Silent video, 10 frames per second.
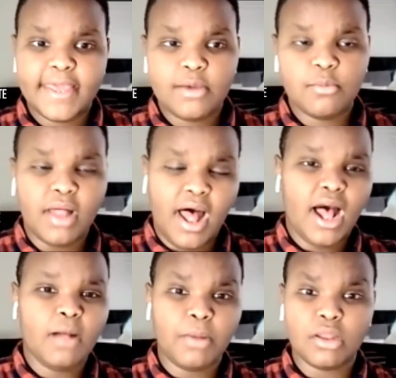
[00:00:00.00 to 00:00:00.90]
It will
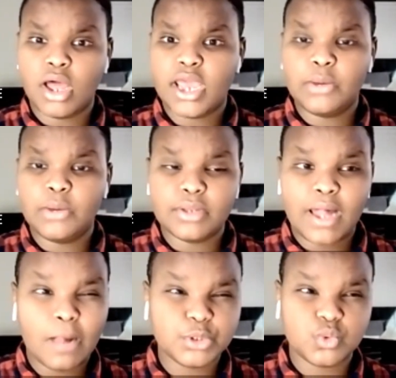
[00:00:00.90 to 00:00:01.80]
help a lot. It will
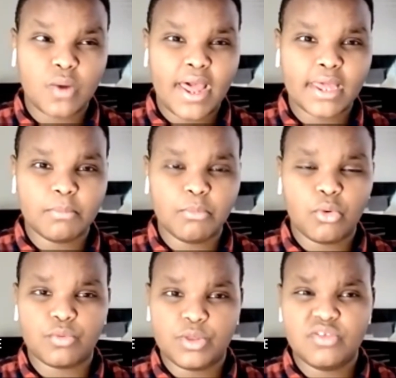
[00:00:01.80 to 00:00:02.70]
help drag
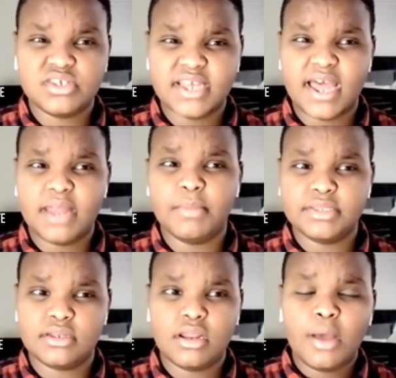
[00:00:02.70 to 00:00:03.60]
more youth to
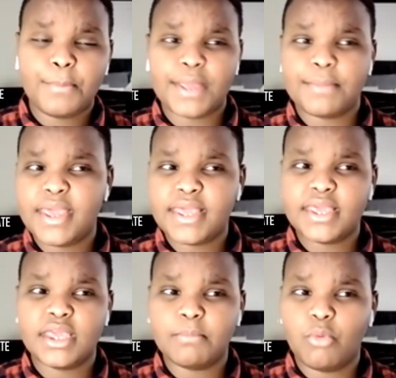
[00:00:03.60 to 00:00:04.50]
Edmonton by
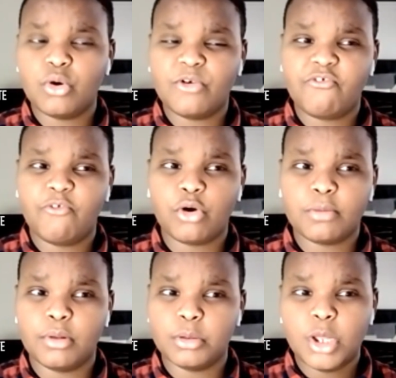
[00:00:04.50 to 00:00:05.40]
making it more
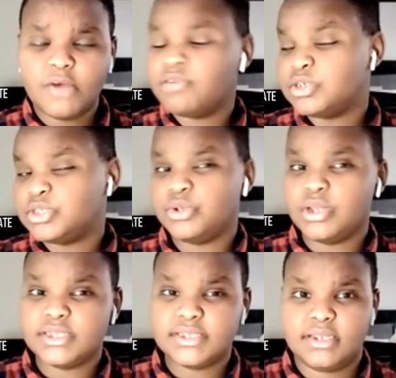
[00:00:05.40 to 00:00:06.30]
affordable for
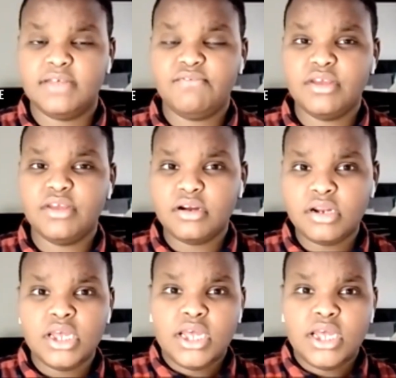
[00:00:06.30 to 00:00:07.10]
students to live here.